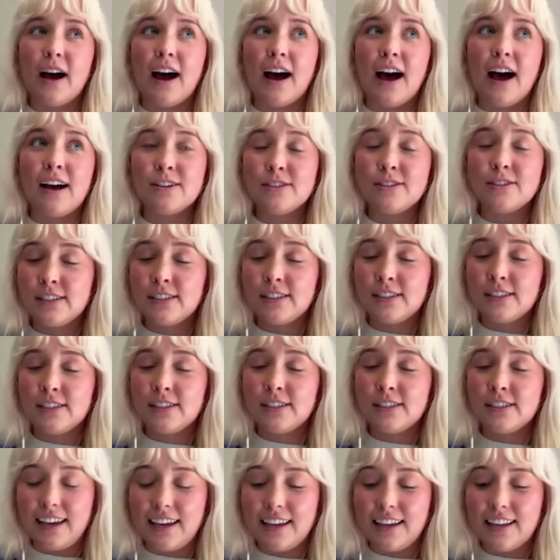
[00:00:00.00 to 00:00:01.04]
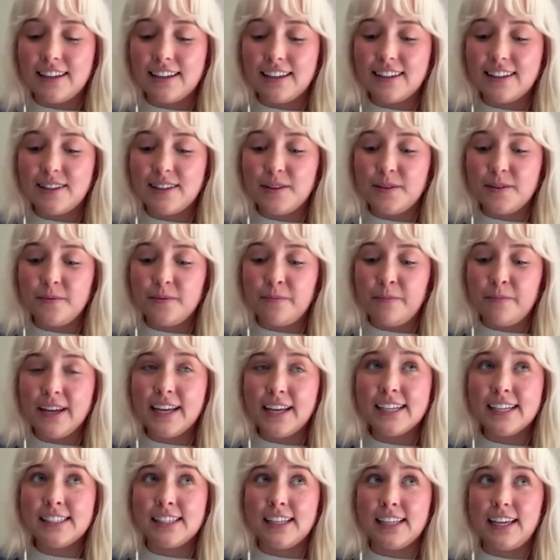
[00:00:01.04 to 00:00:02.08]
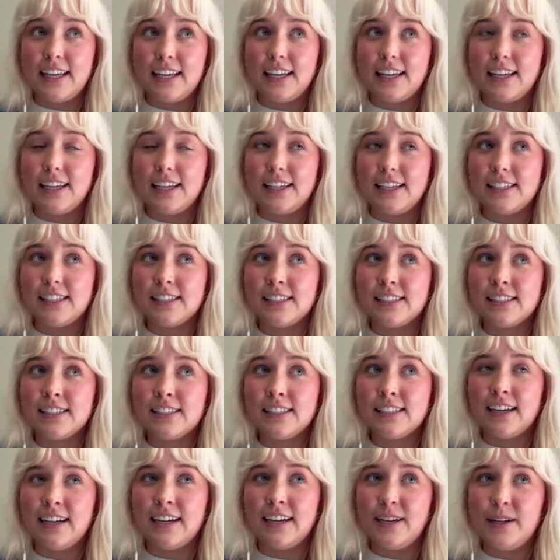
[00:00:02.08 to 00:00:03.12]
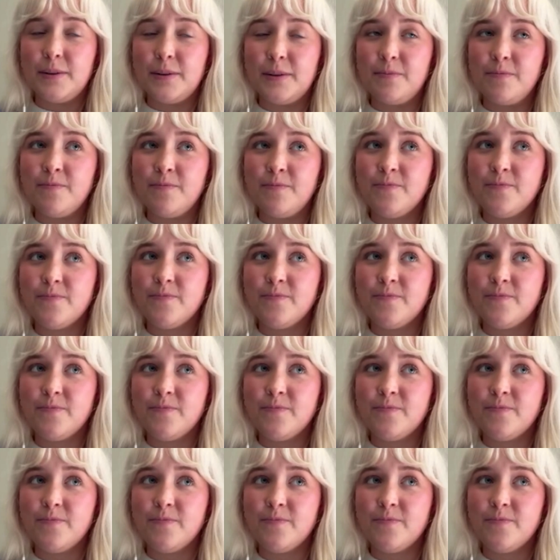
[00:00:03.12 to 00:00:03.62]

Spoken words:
I'll say biggest thing is there's